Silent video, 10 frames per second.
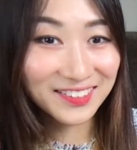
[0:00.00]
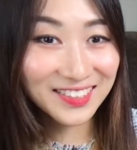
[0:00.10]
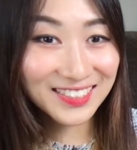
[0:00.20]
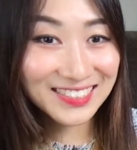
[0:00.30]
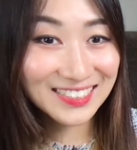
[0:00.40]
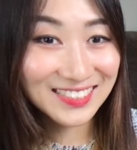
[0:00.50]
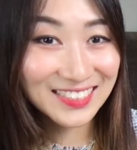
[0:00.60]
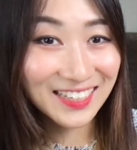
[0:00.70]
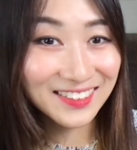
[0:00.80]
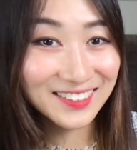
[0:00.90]
this?
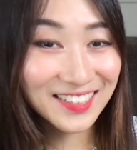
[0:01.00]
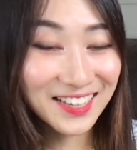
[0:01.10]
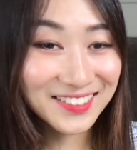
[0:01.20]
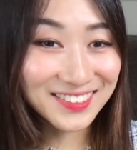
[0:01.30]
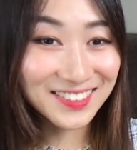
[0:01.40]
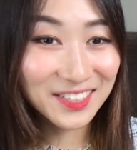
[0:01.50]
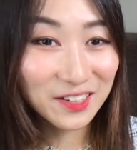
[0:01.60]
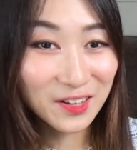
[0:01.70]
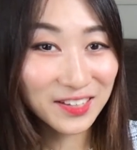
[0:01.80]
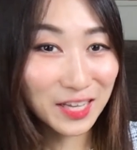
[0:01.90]
Yes.
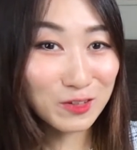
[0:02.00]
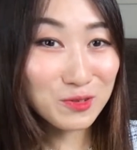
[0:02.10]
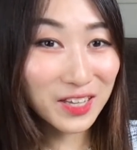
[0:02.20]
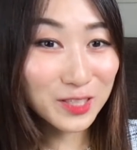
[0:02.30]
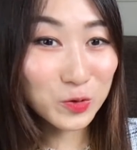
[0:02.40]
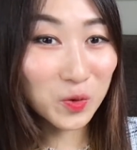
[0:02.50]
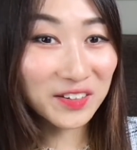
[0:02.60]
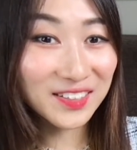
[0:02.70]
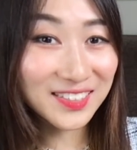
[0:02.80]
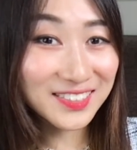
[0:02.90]
Can you guess
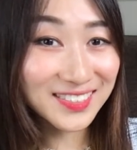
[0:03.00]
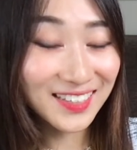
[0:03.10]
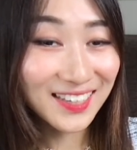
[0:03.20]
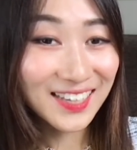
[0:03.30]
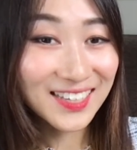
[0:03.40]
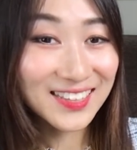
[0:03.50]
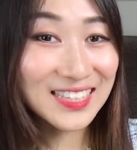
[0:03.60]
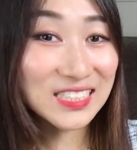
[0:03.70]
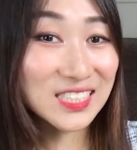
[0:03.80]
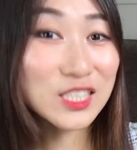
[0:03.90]
what it is?
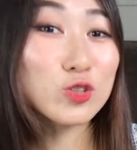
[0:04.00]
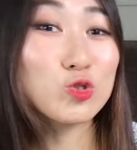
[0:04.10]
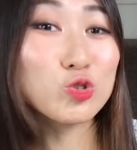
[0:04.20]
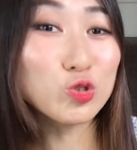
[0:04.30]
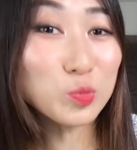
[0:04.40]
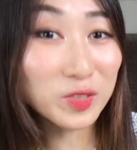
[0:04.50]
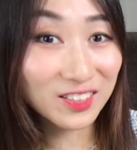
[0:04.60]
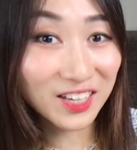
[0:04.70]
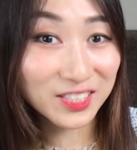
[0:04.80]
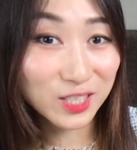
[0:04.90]
This is a group
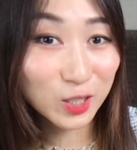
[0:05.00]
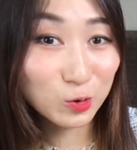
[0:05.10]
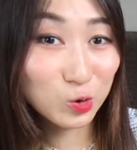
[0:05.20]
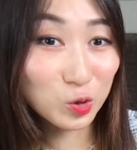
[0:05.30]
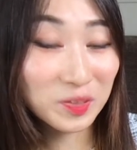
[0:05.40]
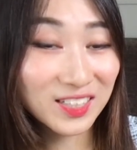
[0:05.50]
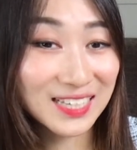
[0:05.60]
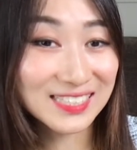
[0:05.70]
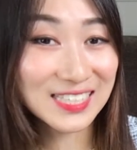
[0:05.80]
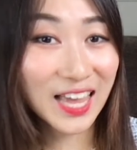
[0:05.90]
class. Group
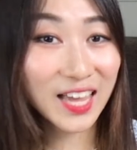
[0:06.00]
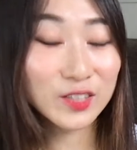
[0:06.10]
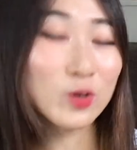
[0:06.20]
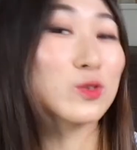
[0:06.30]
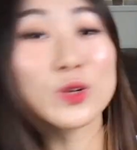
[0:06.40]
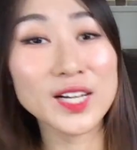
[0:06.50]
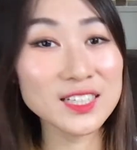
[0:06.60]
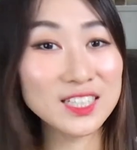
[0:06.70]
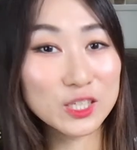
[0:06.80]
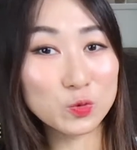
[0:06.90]
class. And on
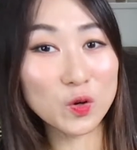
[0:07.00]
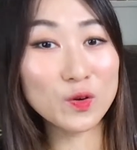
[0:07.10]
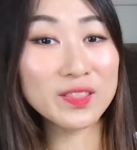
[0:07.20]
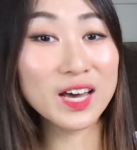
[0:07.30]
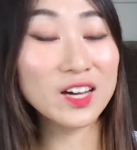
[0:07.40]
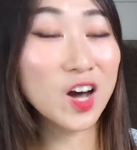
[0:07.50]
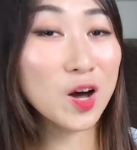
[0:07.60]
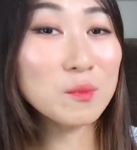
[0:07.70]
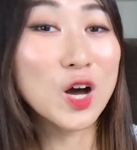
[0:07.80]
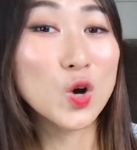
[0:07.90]

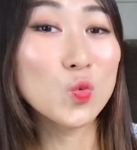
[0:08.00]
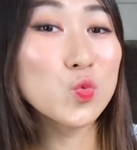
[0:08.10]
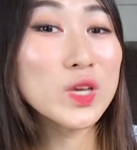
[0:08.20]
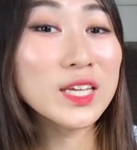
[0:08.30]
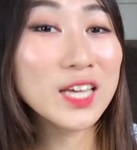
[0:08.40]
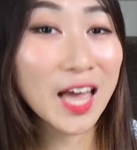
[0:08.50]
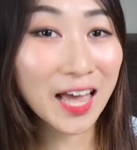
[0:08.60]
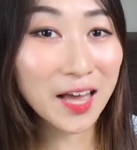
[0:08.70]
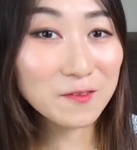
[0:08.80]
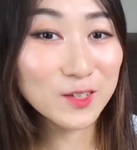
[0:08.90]
KoreanClass101.com, we
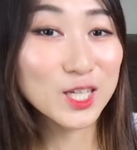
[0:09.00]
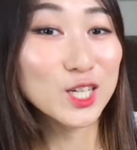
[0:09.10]
have